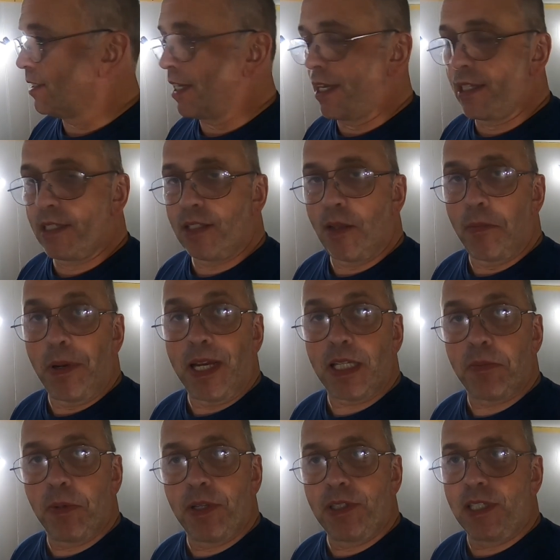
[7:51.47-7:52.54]
since the
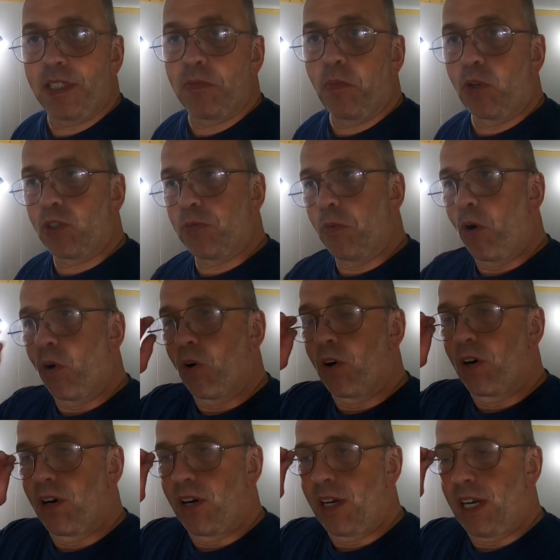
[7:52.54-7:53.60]
basement is much
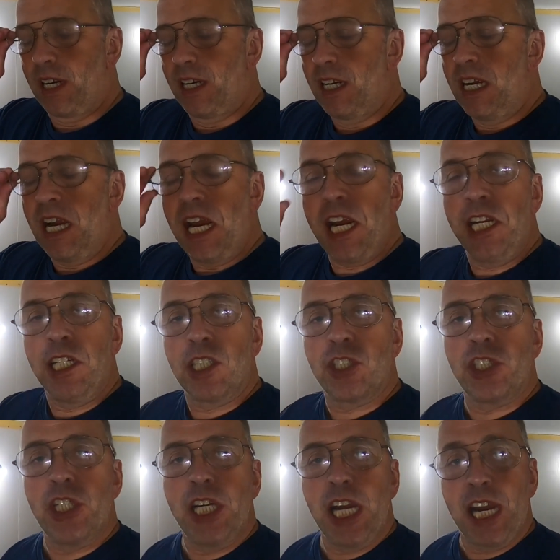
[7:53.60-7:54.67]
more
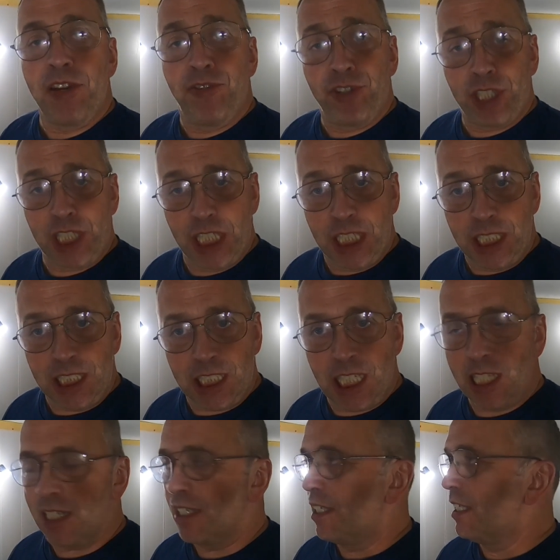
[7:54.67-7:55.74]
energy efficient.
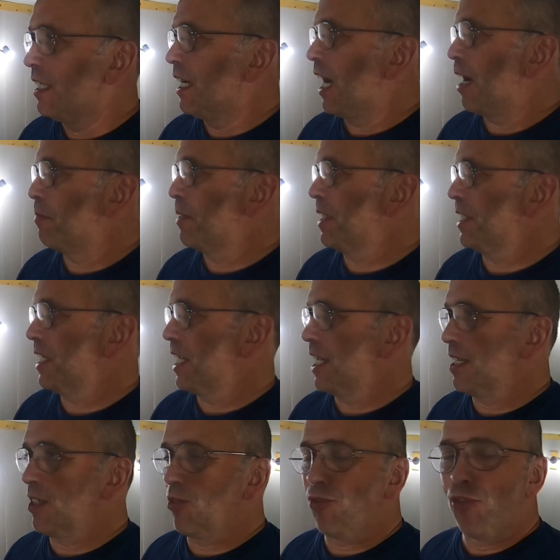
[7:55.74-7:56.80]
I mean,
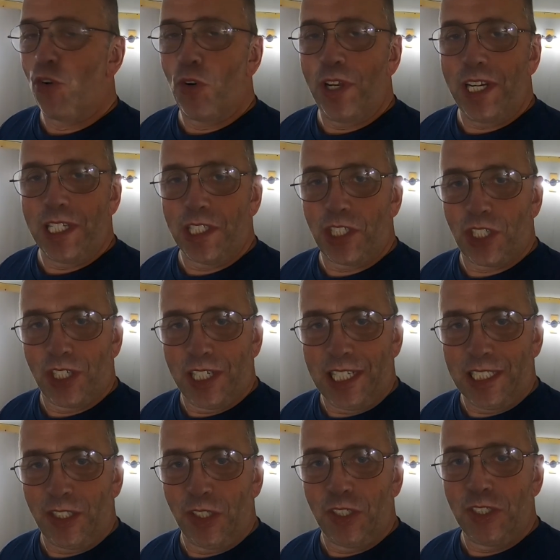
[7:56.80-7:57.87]
it's fully
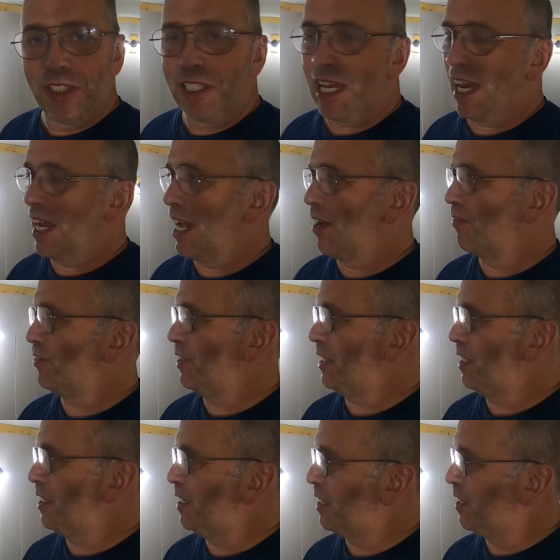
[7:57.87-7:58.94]
insulated. I have
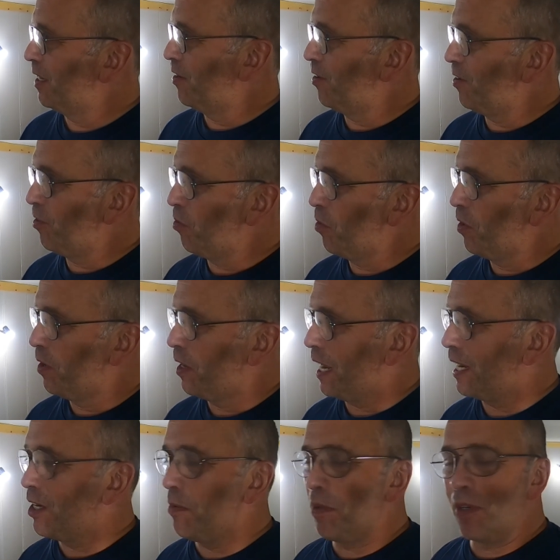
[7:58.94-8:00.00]
the
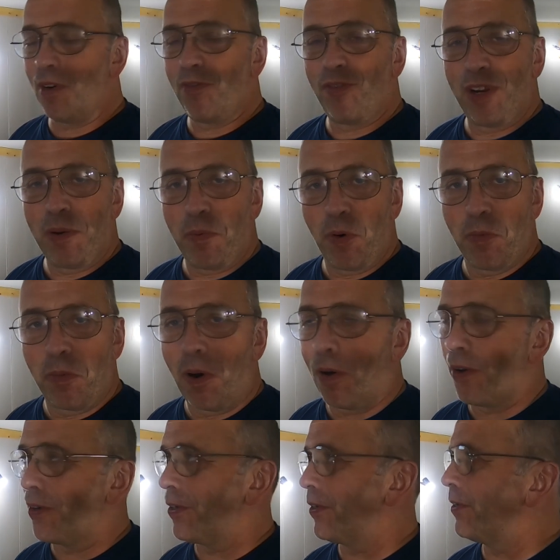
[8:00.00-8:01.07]
aluminum vapor
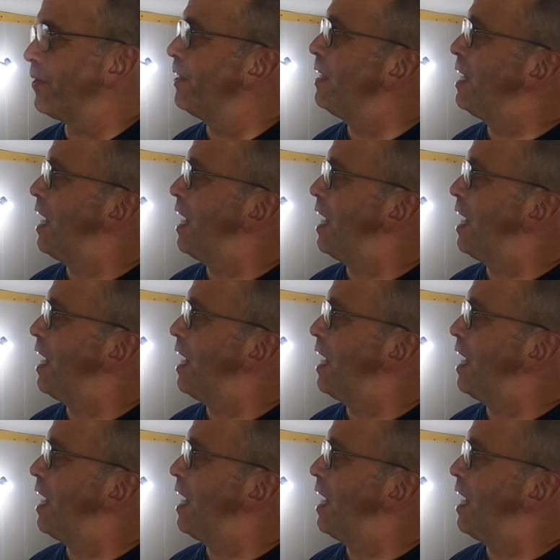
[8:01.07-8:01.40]
barrier.